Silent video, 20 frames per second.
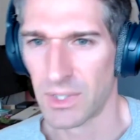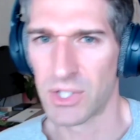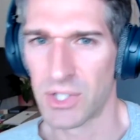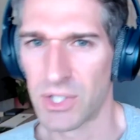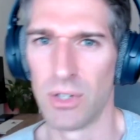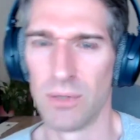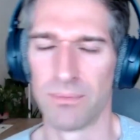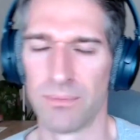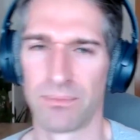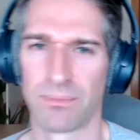so
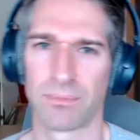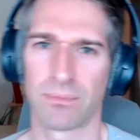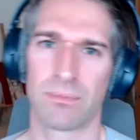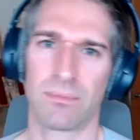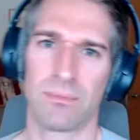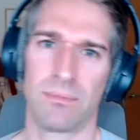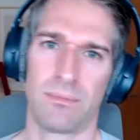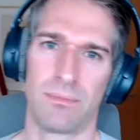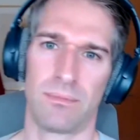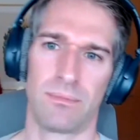
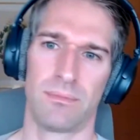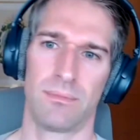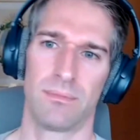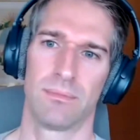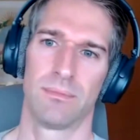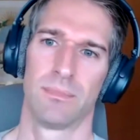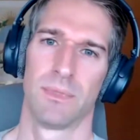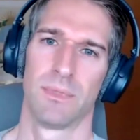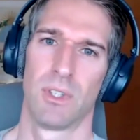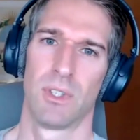
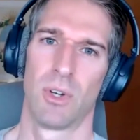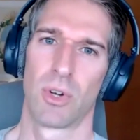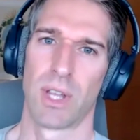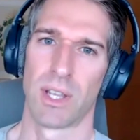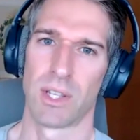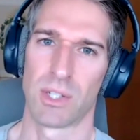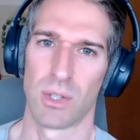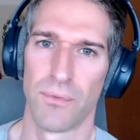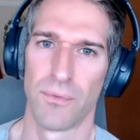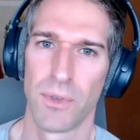okay,
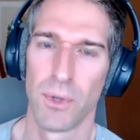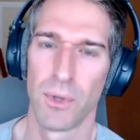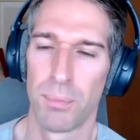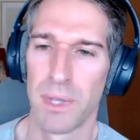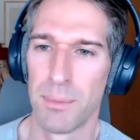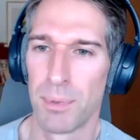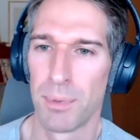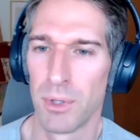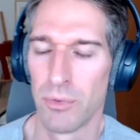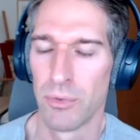so a few
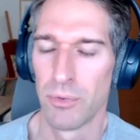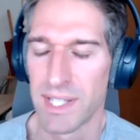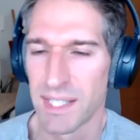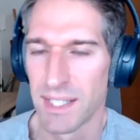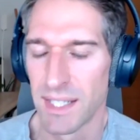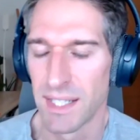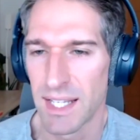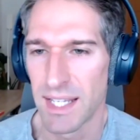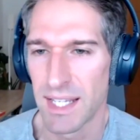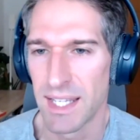people
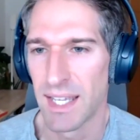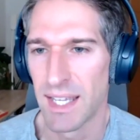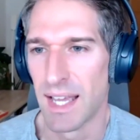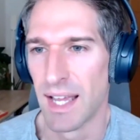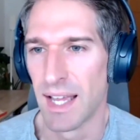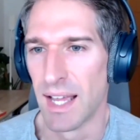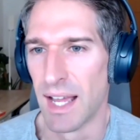recently,